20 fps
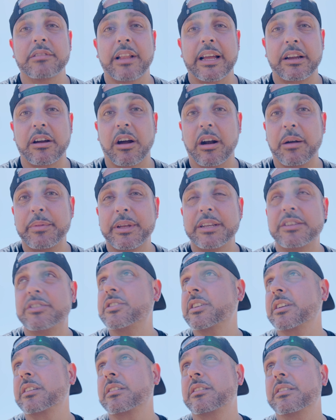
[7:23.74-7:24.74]
like
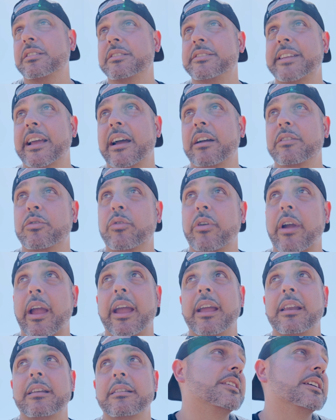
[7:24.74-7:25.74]
garbage, it could sound
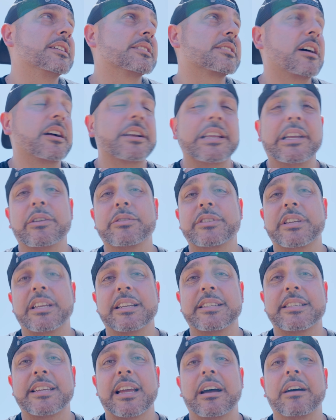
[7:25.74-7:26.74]
great. This audio is
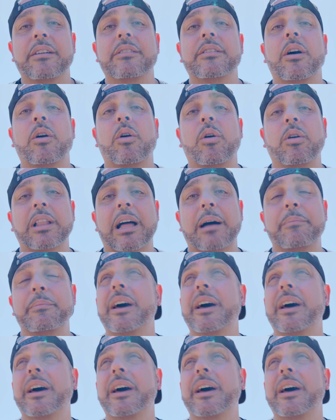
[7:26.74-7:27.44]
gonna sound a whole lot